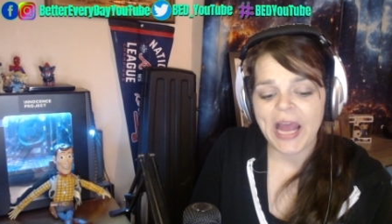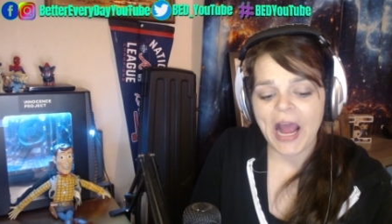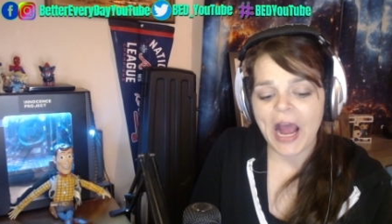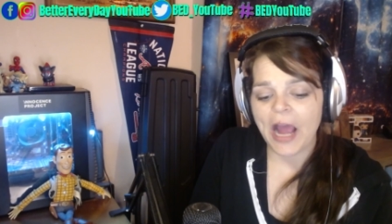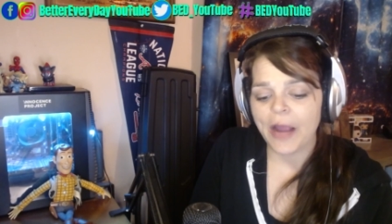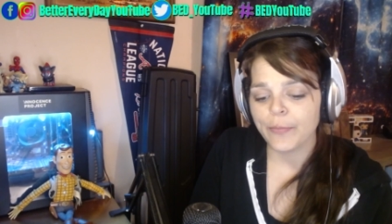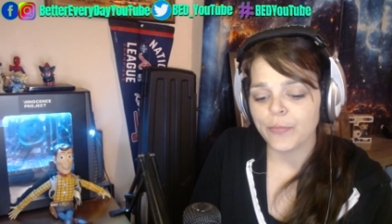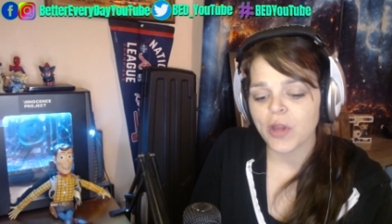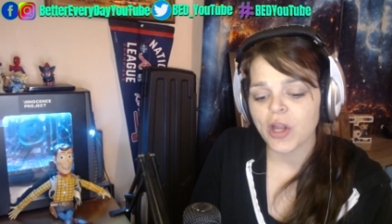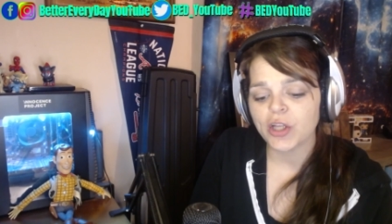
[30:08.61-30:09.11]

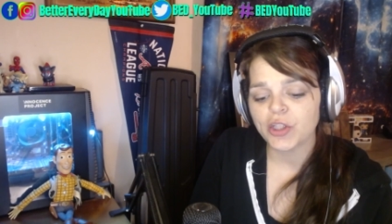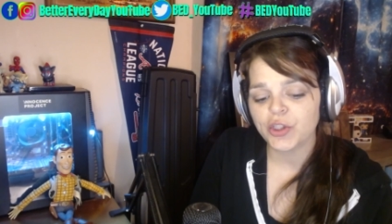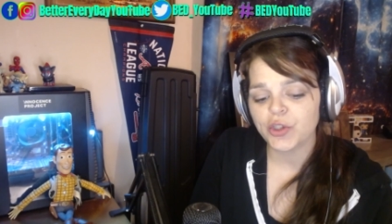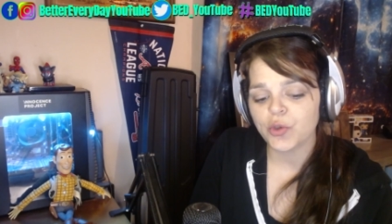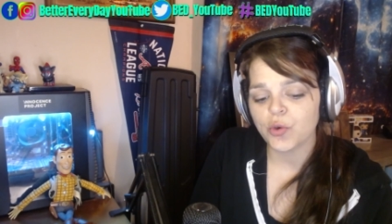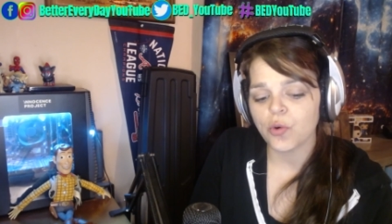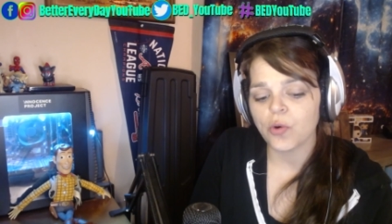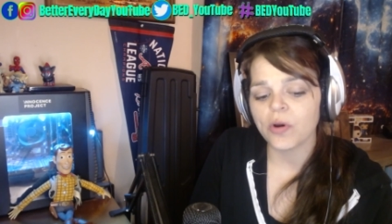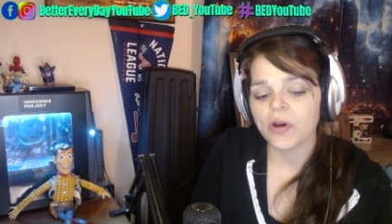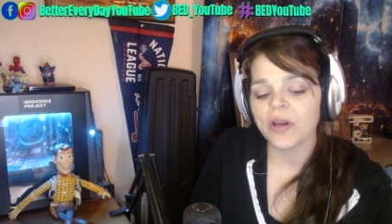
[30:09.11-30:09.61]
I'm not
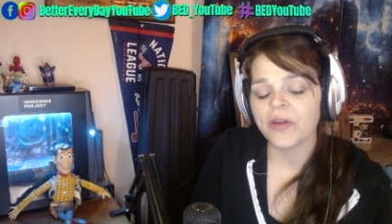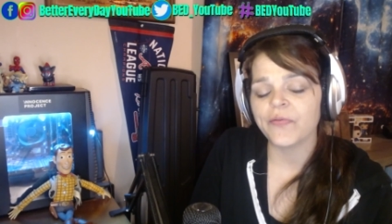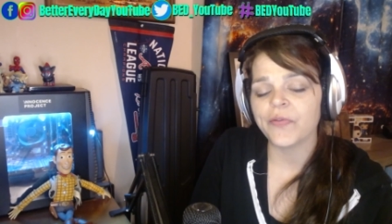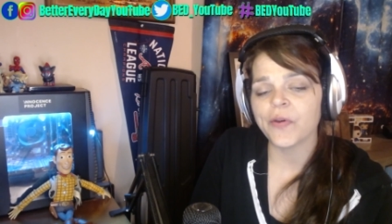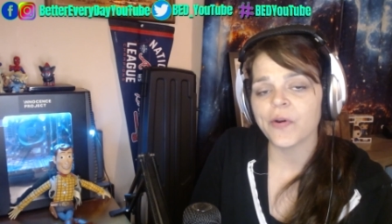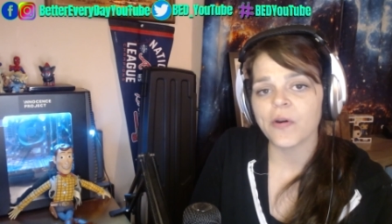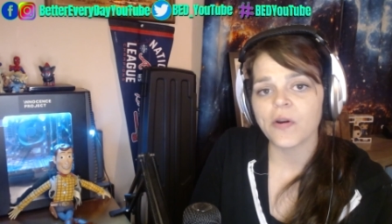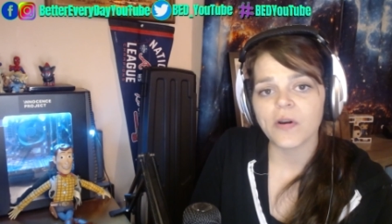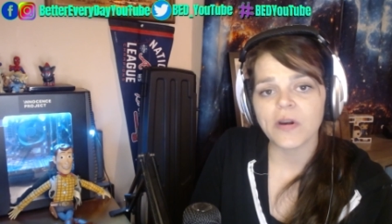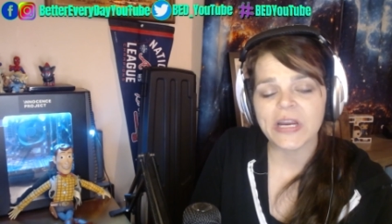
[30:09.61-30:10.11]
sure if
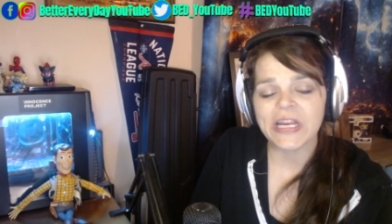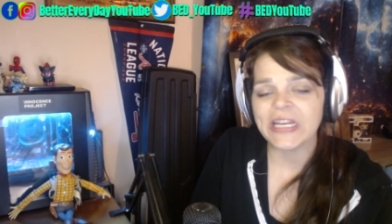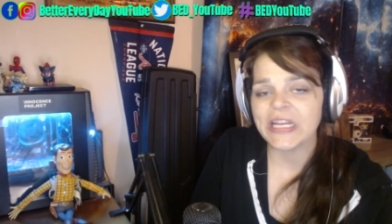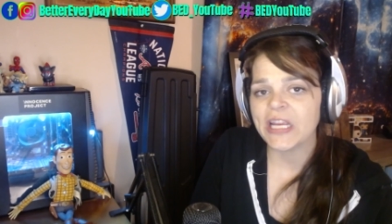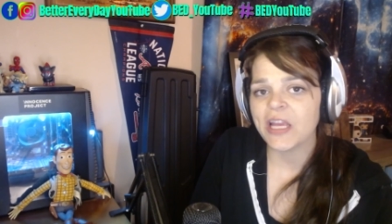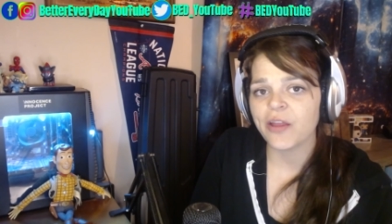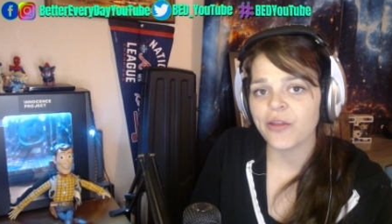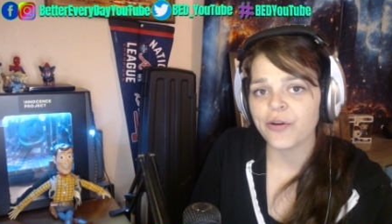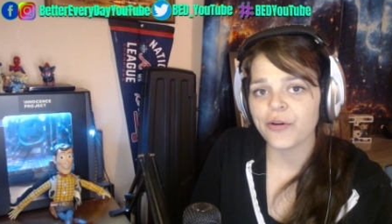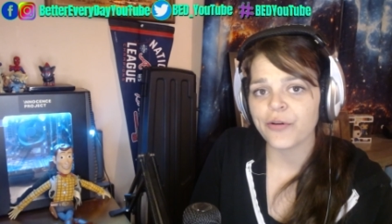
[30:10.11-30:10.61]
there are
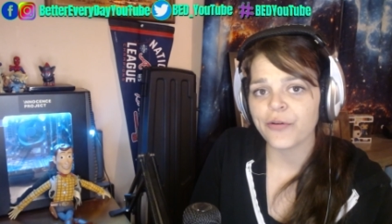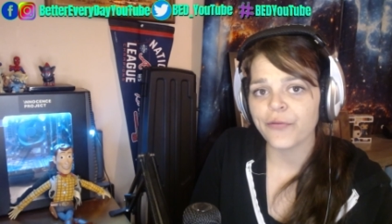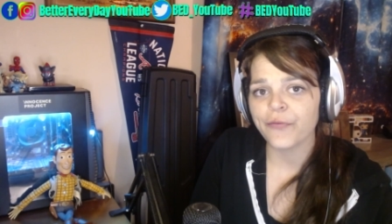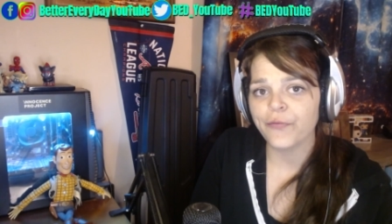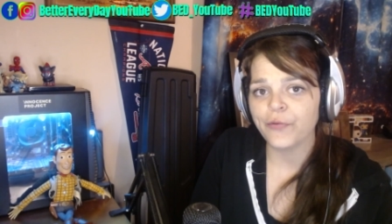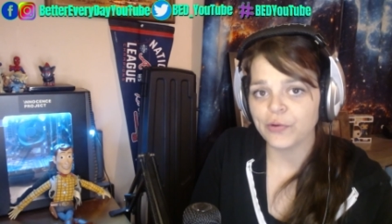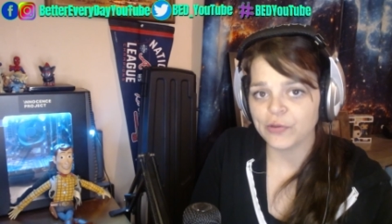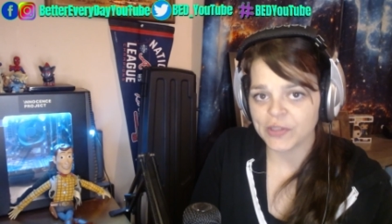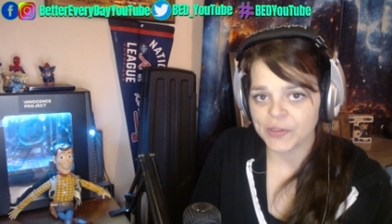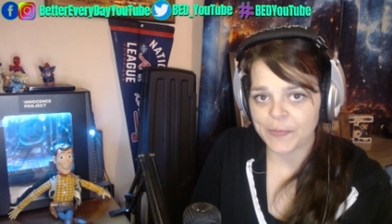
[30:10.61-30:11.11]
any other
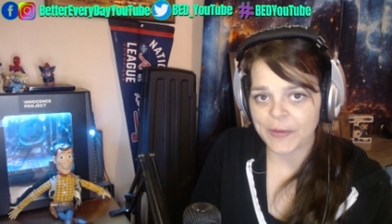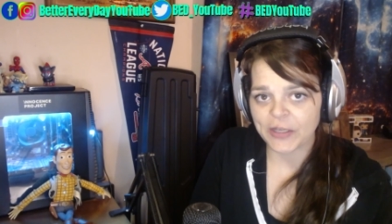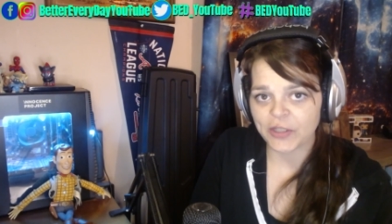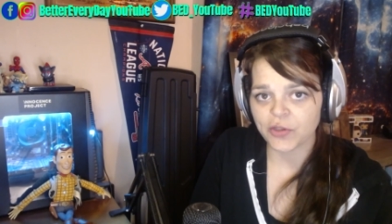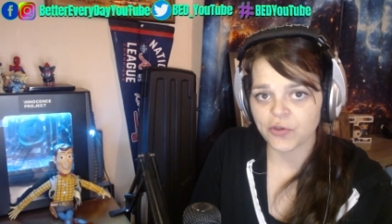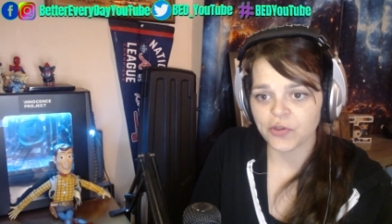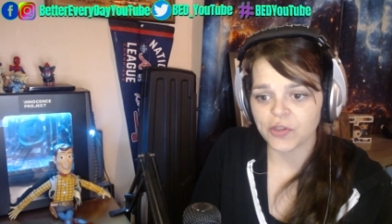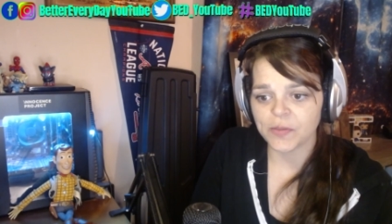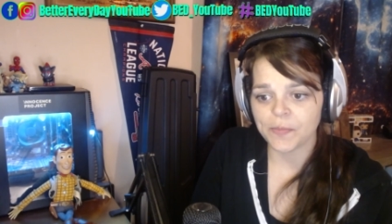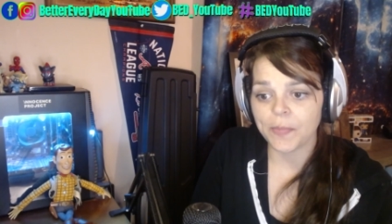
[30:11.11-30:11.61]
full
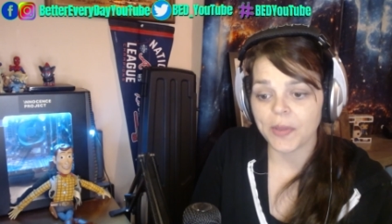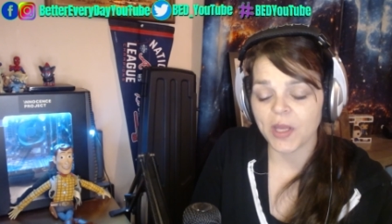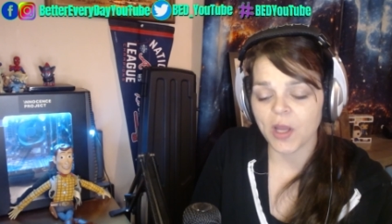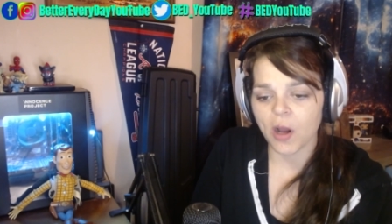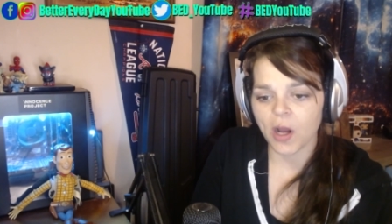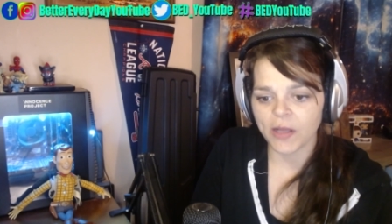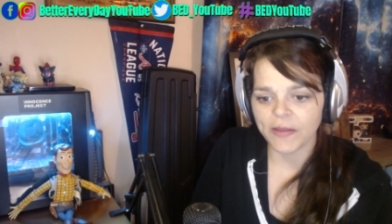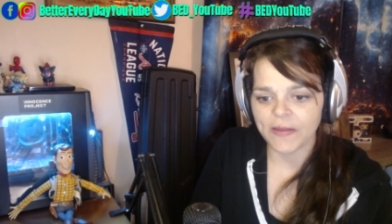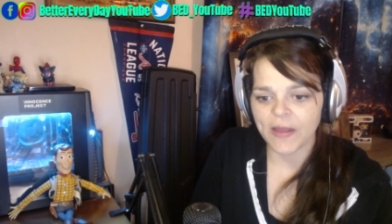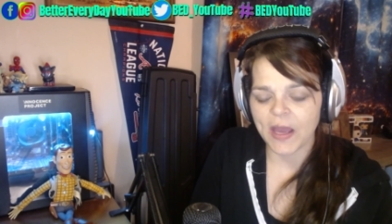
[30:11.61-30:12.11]
specials
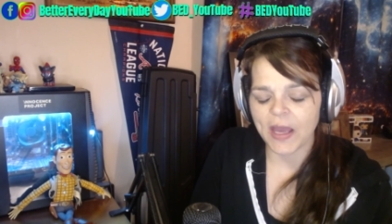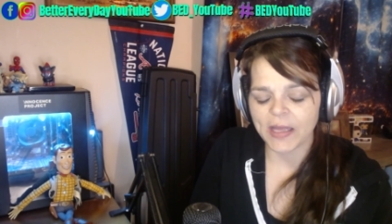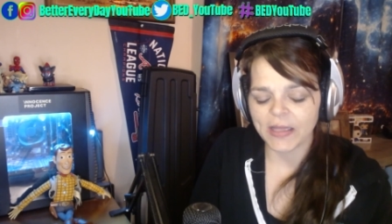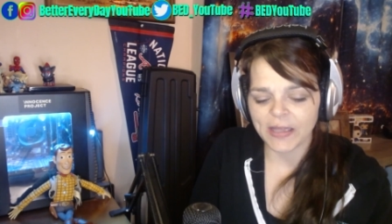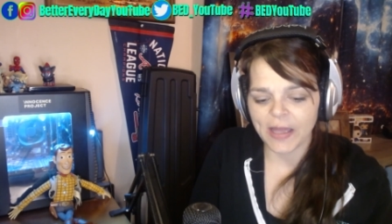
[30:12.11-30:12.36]
beyond that.